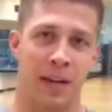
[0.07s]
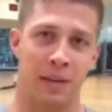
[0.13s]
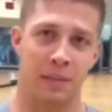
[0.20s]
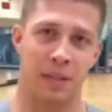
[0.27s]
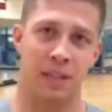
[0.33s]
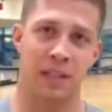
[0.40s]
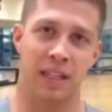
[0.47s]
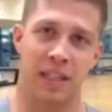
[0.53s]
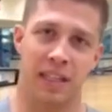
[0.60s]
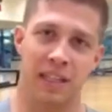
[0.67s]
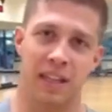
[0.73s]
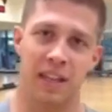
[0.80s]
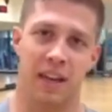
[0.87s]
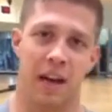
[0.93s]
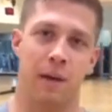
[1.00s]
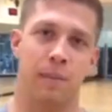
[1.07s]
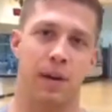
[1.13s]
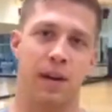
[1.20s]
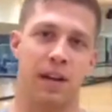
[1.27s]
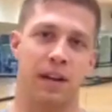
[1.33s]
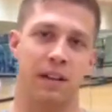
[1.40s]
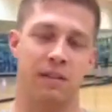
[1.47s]
name's Lee. I'm
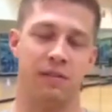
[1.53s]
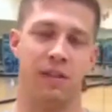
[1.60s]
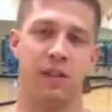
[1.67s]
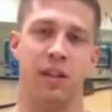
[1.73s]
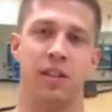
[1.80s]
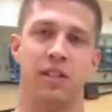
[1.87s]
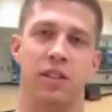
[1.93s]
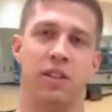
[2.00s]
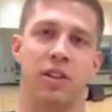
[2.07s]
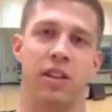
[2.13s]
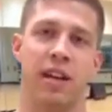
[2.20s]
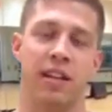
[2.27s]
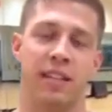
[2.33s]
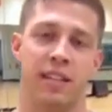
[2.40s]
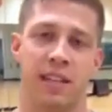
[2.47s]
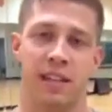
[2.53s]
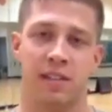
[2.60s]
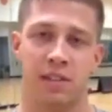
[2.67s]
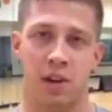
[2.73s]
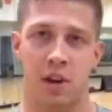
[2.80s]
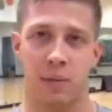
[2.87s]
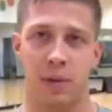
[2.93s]
uh, in the Field Artillery United
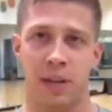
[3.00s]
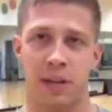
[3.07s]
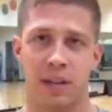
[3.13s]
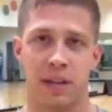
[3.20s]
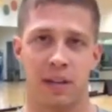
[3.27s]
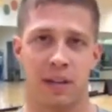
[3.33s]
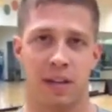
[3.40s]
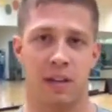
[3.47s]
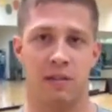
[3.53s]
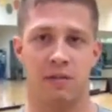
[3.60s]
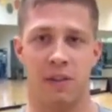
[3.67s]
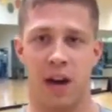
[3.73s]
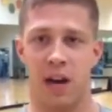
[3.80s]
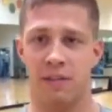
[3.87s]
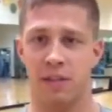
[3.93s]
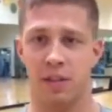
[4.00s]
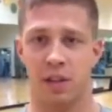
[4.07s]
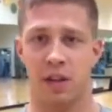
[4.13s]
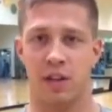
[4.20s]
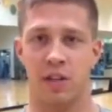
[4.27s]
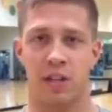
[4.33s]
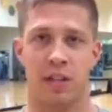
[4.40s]
States Army, E5
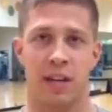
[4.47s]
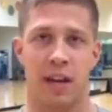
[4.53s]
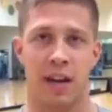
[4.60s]
Sergeant.